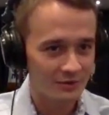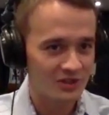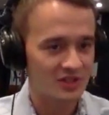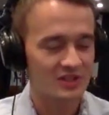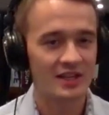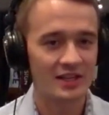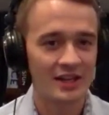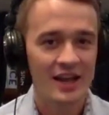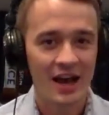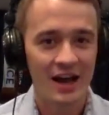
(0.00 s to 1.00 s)
which is in
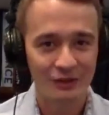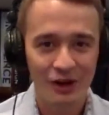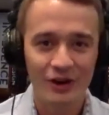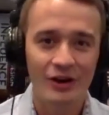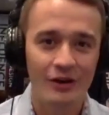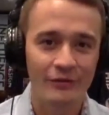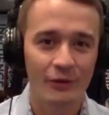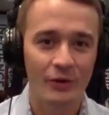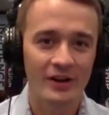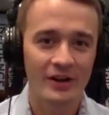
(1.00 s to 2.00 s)
Largo,
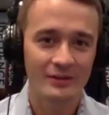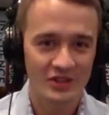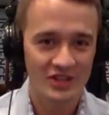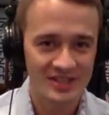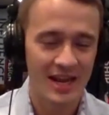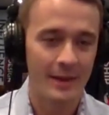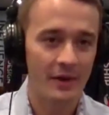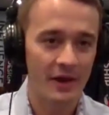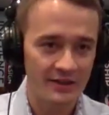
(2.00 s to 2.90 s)
Florida, which is Tampa.